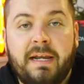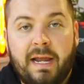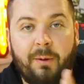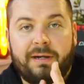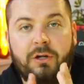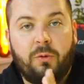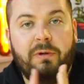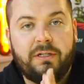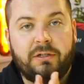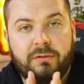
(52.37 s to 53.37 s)
Now, I know
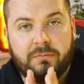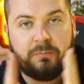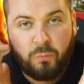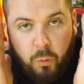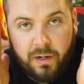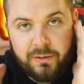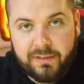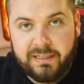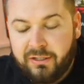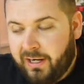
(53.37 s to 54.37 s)
what you're
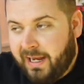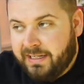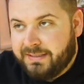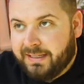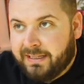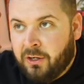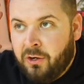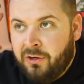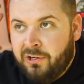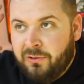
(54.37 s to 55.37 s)
wondering in your head is like,
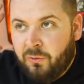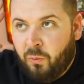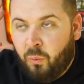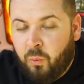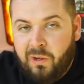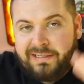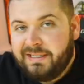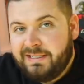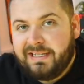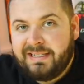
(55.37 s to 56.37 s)
what
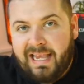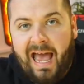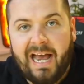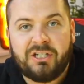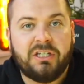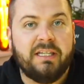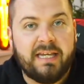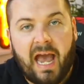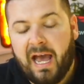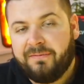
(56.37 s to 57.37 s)
does this actually
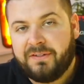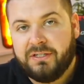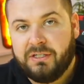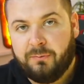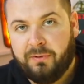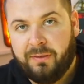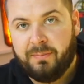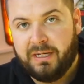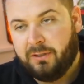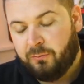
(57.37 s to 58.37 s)
have to do with
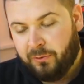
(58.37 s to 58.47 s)
me?